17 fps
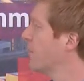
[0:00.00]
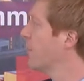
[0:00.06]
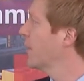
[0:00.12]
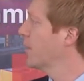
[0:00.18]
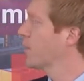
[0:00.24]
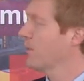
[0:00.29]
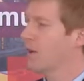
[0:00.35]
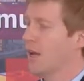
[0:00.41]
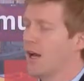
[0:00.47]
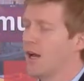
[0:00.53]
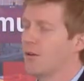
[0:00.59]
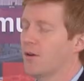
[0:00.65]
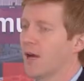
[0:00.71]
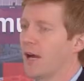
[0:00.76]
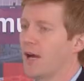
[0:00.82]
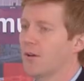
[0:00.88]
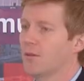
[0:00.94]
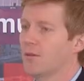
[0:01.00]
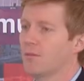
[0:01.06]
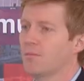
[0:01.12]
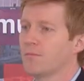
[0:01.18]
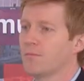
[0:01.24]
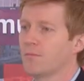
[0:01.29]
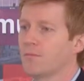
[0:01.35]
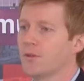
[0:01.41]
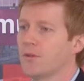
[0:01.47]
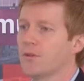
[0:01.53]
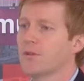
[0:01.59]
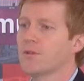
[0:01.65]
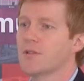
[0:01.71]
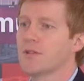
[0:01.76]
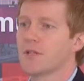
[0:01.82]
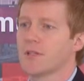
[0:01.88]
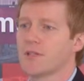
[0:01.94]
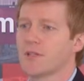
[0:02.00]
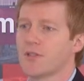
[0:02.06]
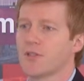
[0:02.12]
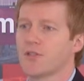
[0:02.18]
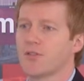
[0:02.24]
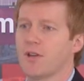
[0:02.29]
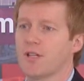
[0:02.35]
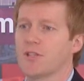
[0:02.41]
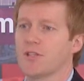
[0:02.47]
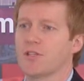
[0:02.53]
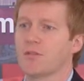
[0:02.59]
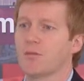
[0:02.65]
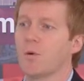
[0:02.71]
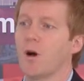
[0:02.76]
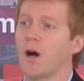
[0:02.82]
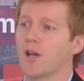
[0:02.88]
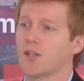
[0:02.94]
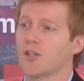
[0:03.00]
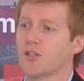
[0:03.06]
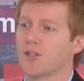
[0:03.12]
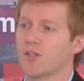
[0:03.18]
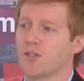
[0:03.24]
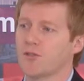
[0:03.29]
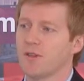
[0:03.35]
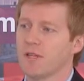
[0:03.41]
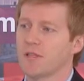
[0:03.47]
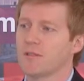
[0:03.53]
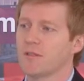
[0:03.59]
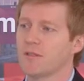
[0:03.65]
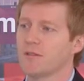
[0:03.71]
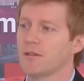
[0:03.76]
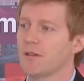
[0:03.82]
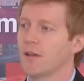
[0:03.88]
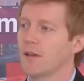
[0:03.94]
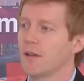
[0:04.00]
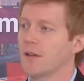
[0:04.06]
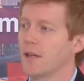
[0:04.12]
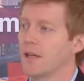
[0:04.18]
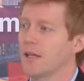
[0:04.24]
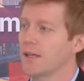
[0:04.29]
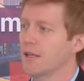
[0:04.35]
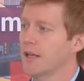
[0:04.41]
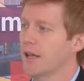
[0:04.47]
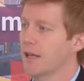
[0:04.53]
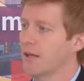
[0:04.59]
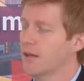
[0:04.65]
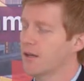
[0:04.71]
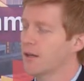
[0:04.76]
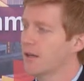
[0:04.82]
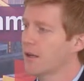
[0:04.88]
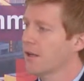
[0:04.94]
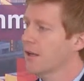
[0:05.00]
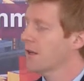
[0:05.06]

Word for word: figuring out how to produce this stress watch, stress uh, indicator,